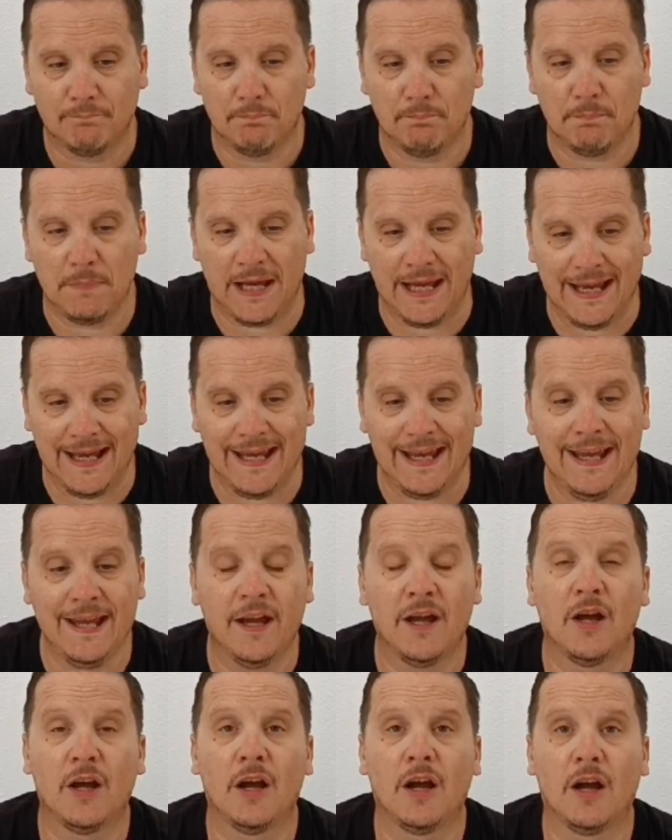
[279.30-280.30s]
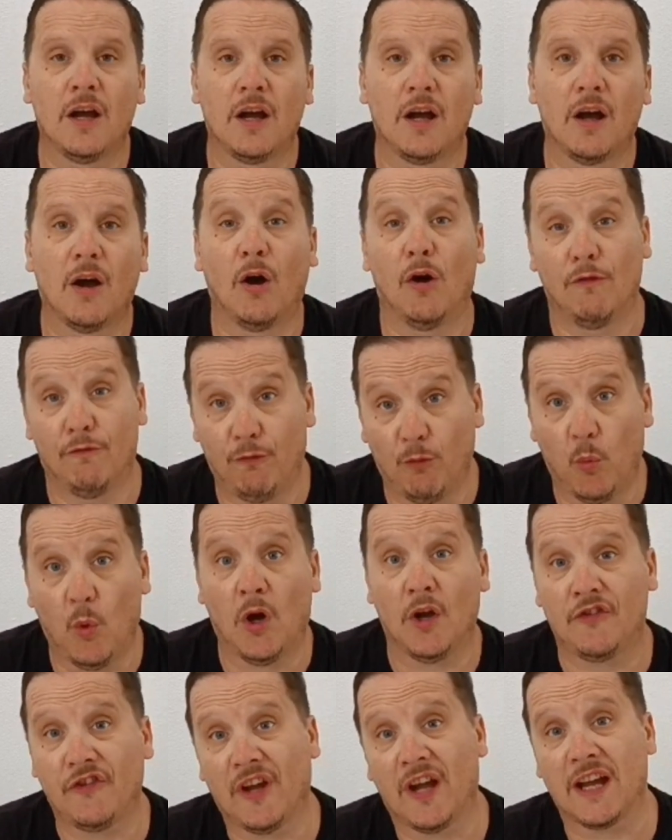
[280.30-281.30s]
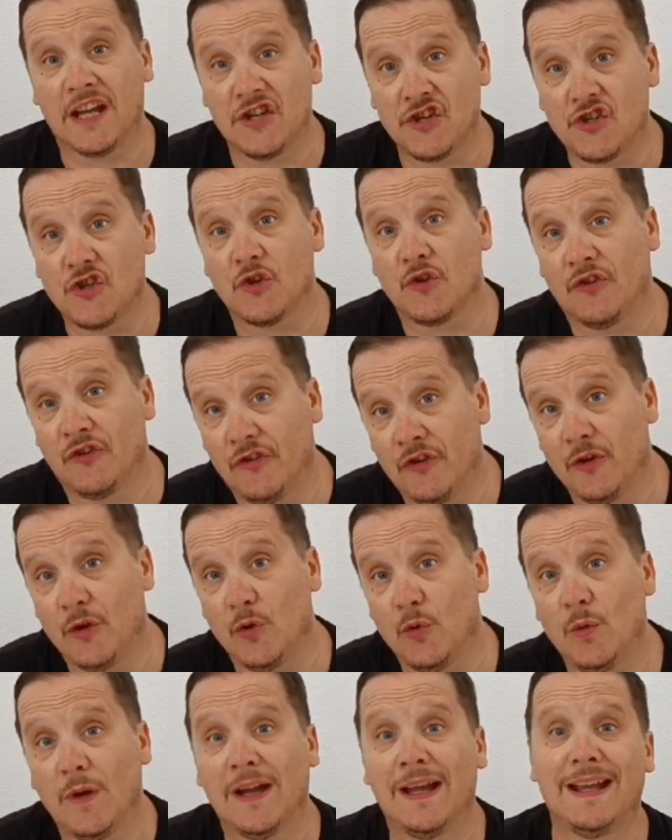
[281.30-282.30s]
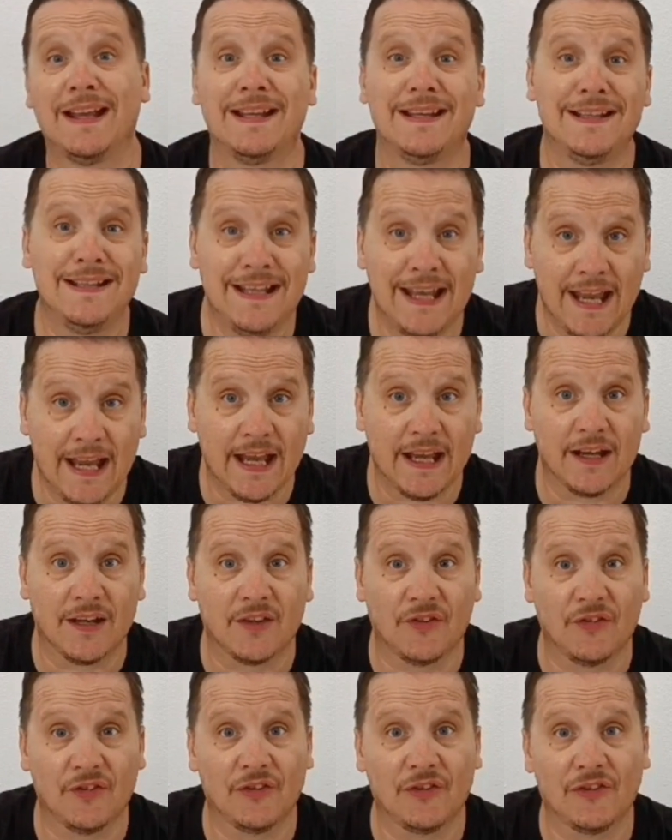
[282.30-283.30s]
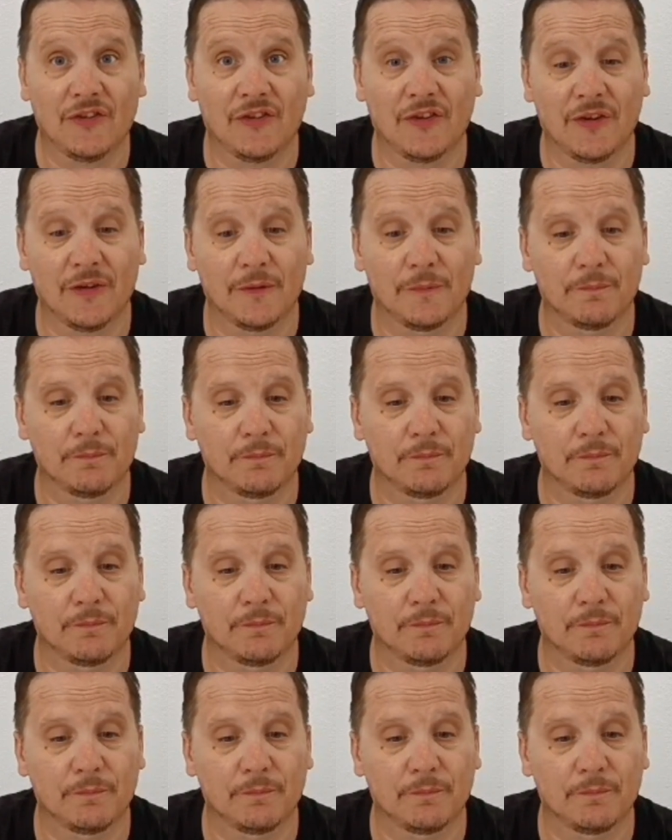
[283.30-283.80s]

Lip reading: me of what I should do next?